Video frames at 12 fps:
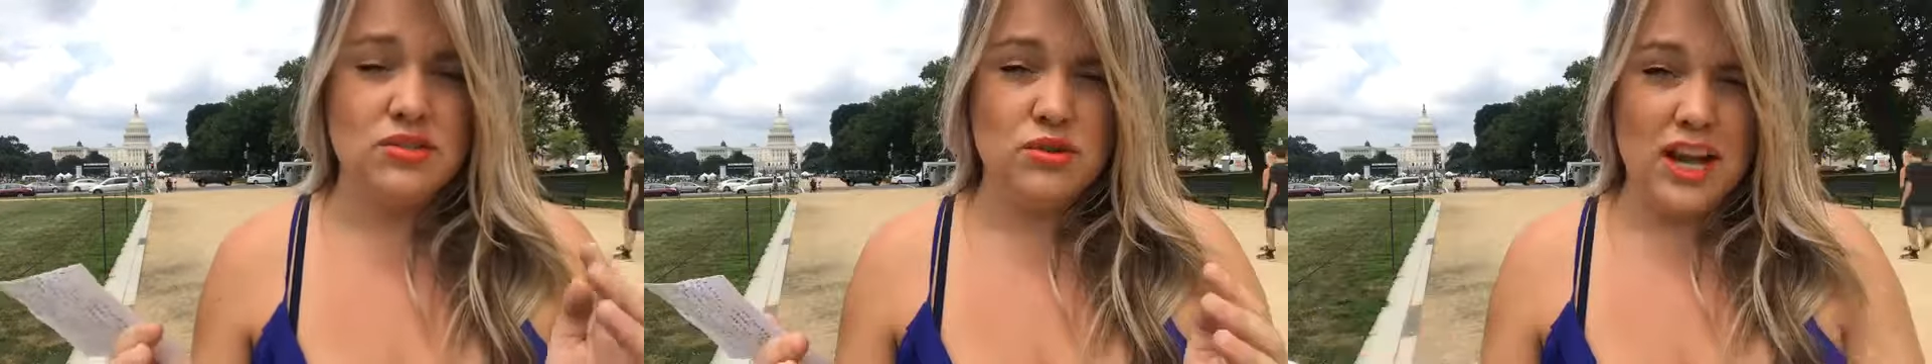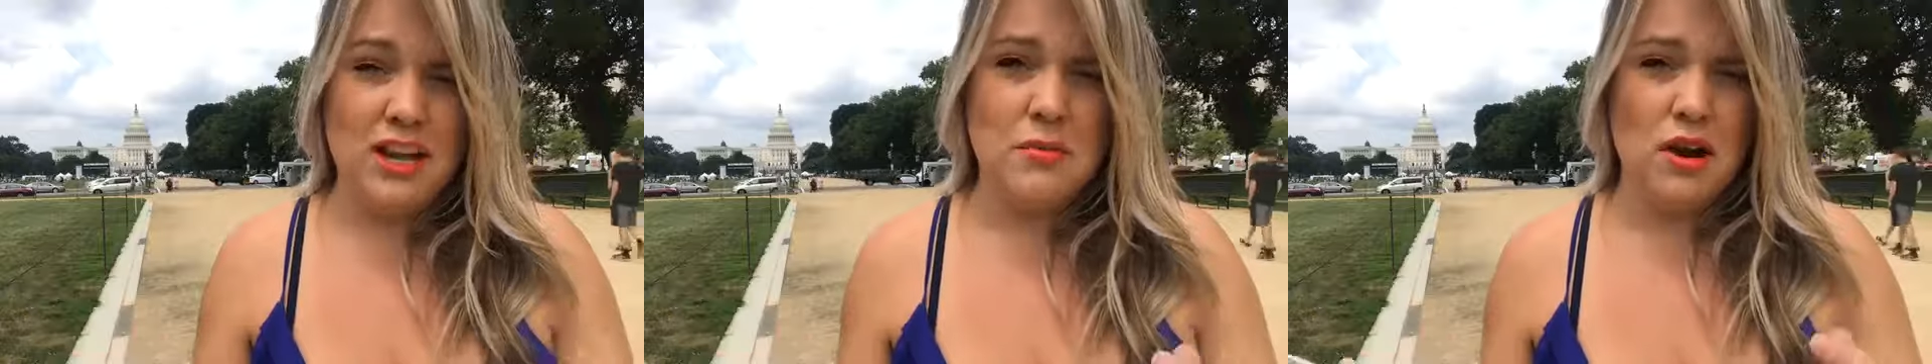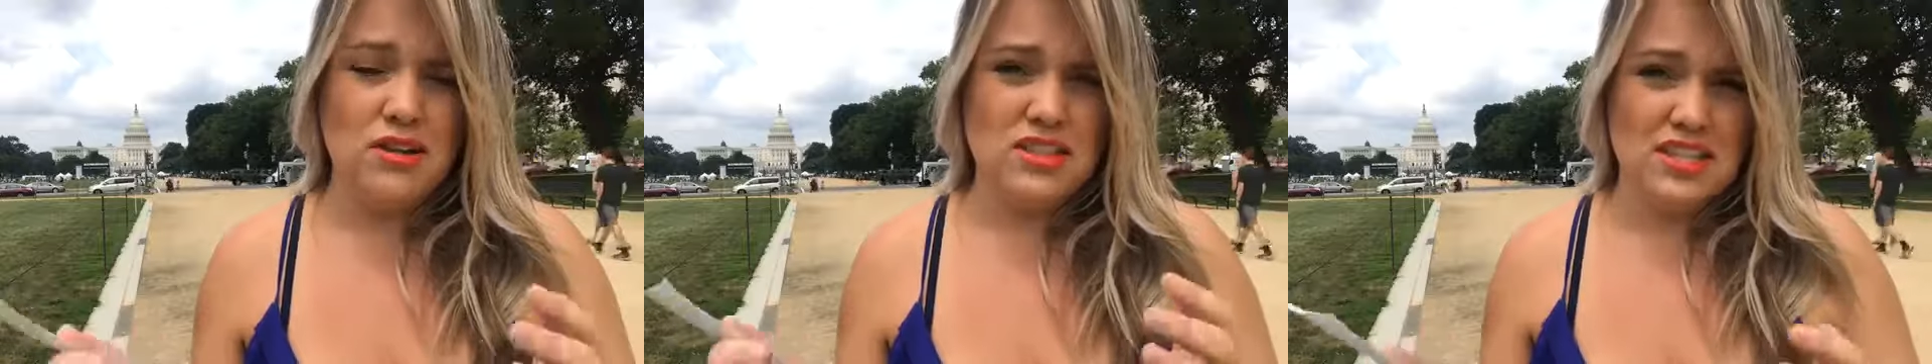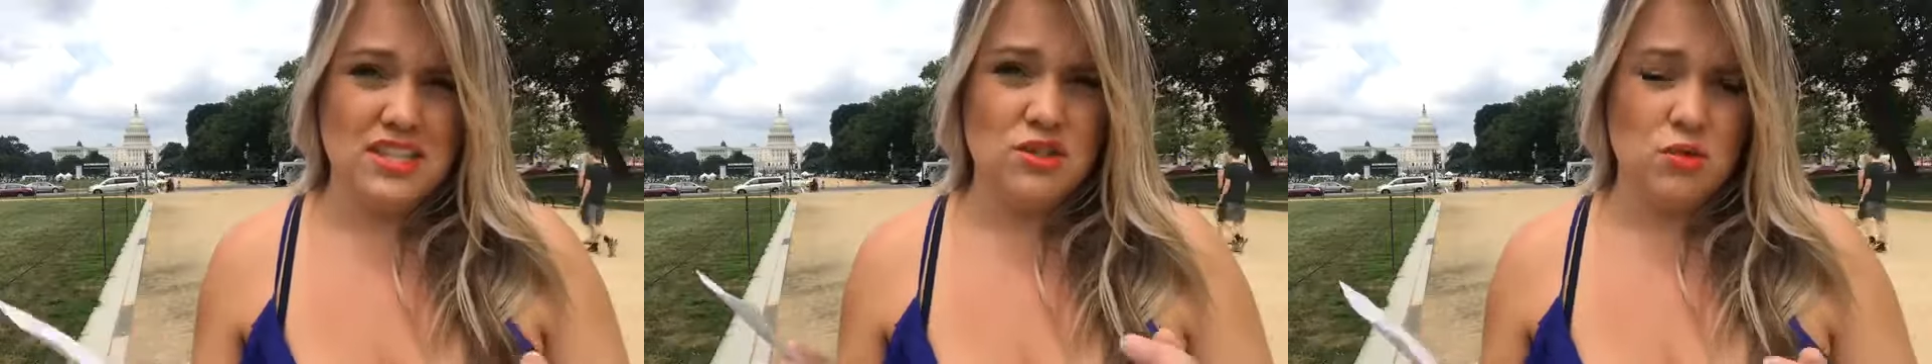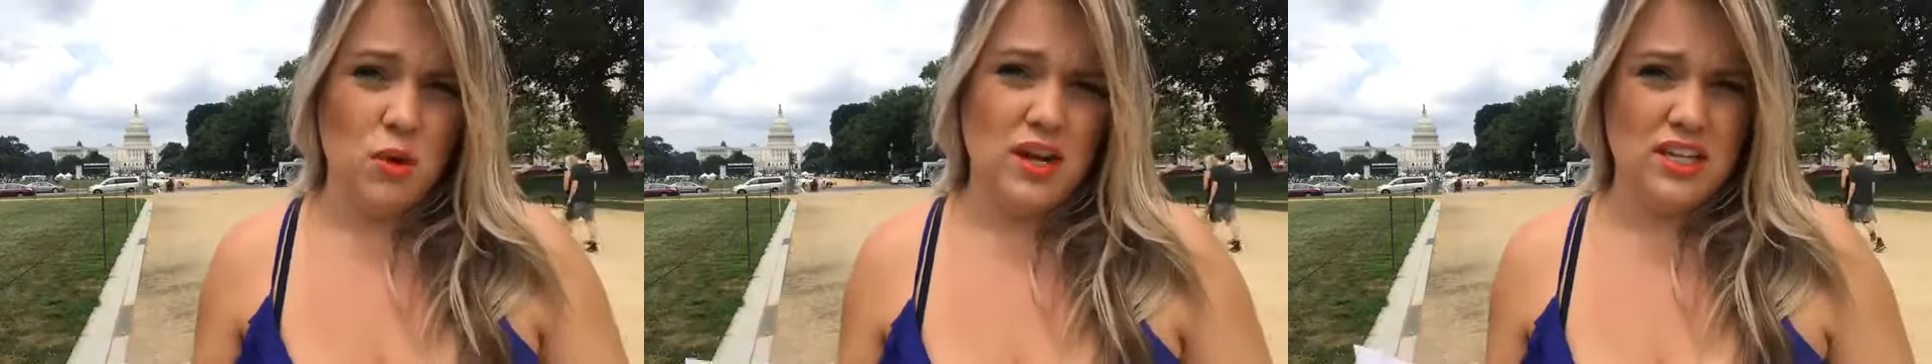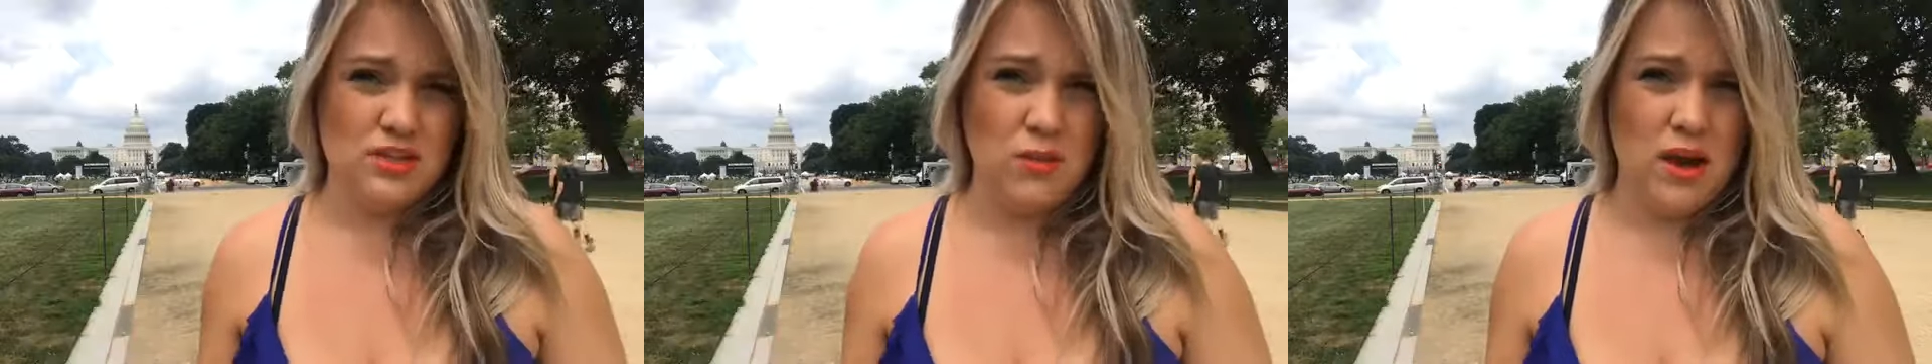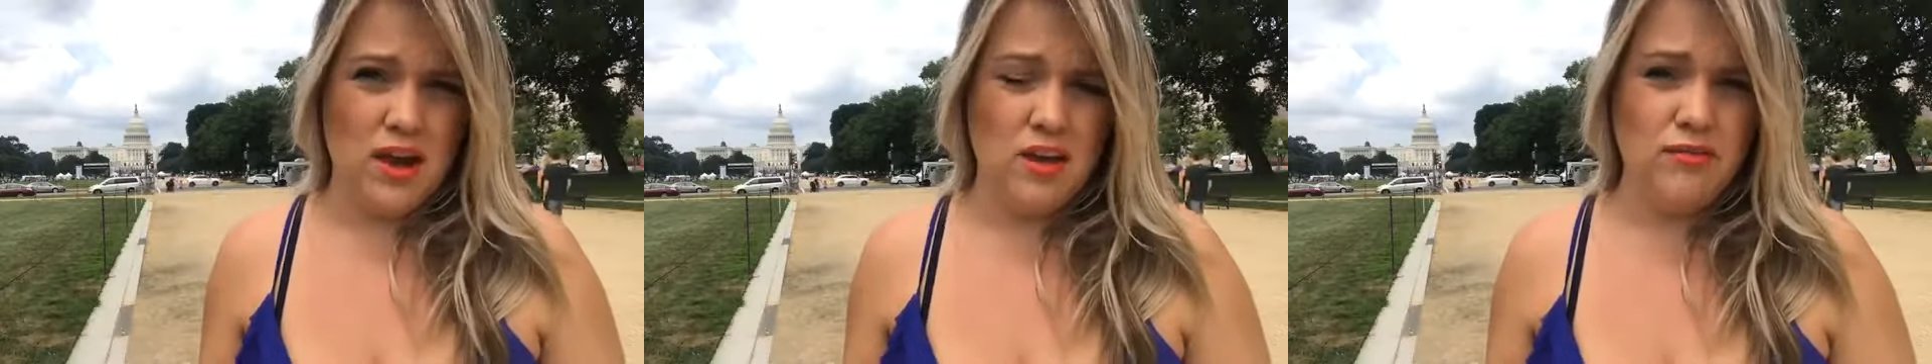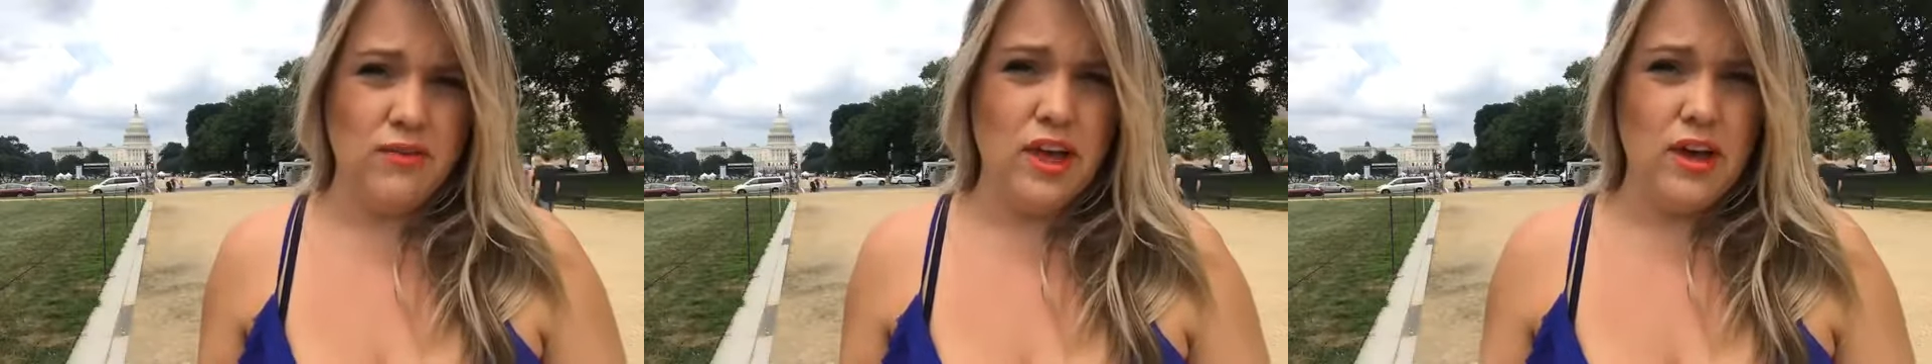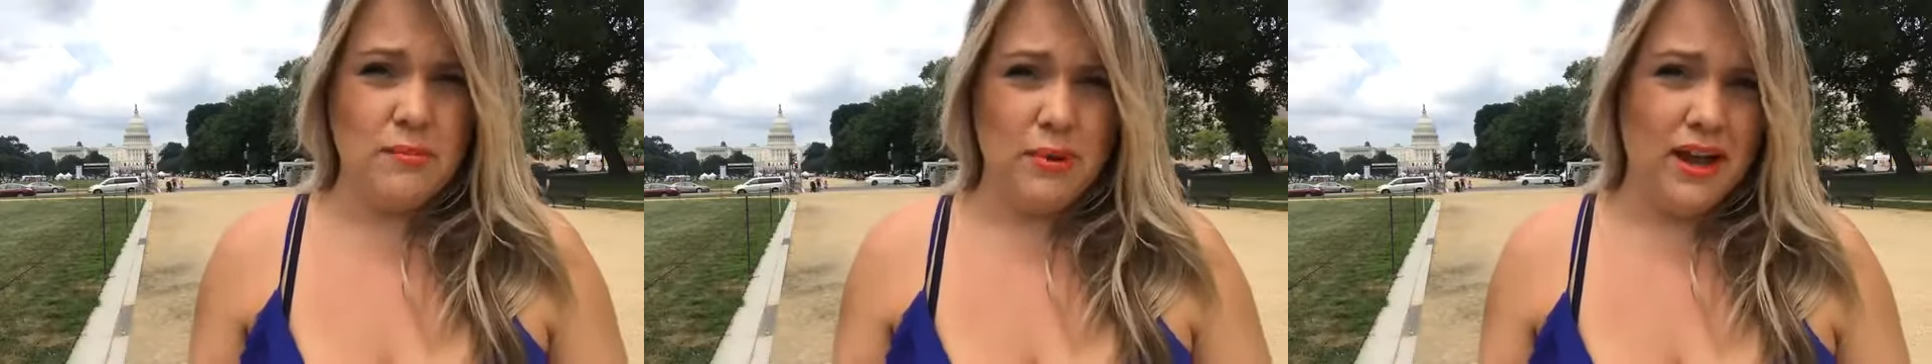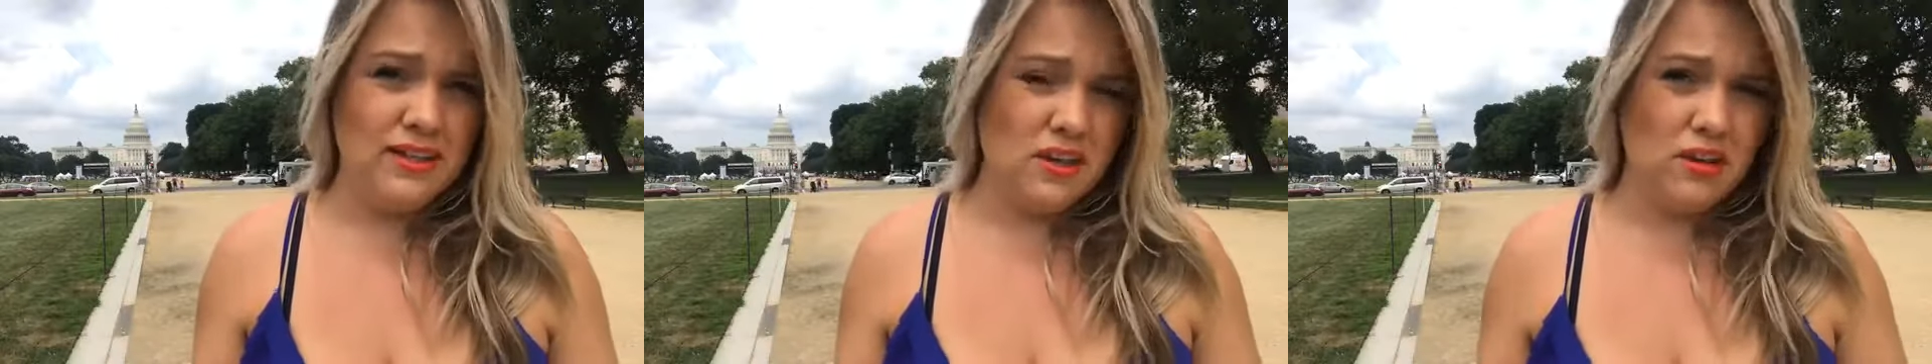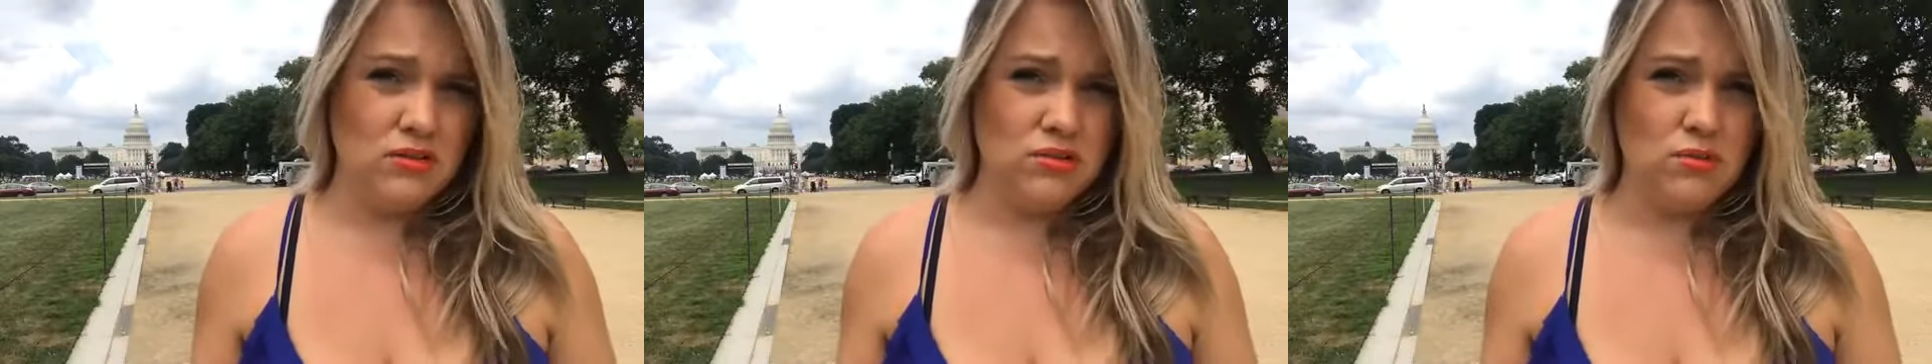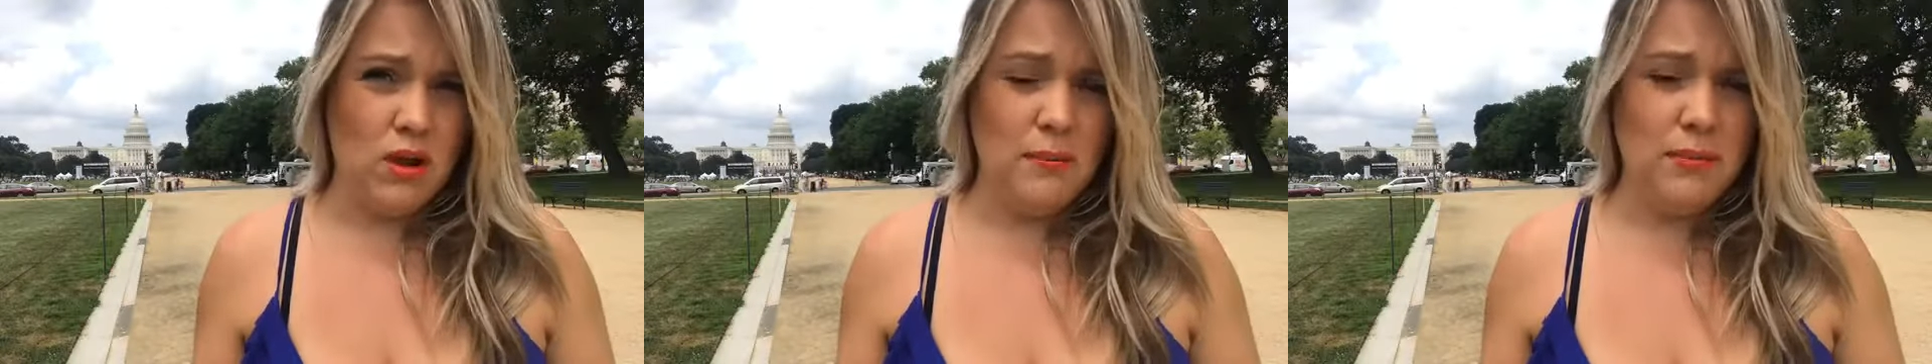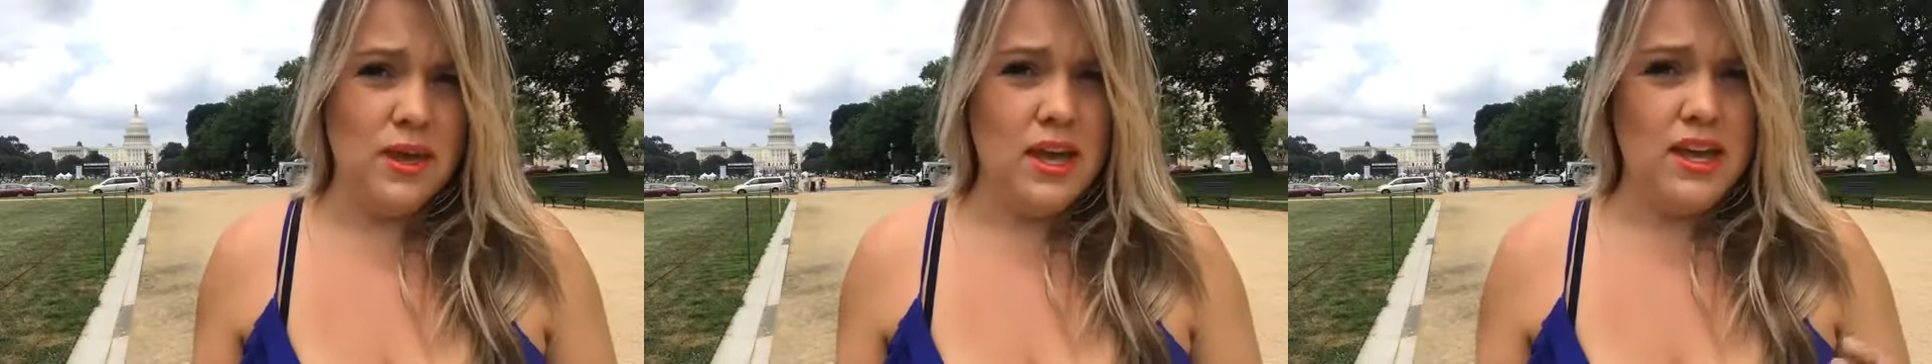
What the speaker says: trademarked in 2012 by Donald Trump.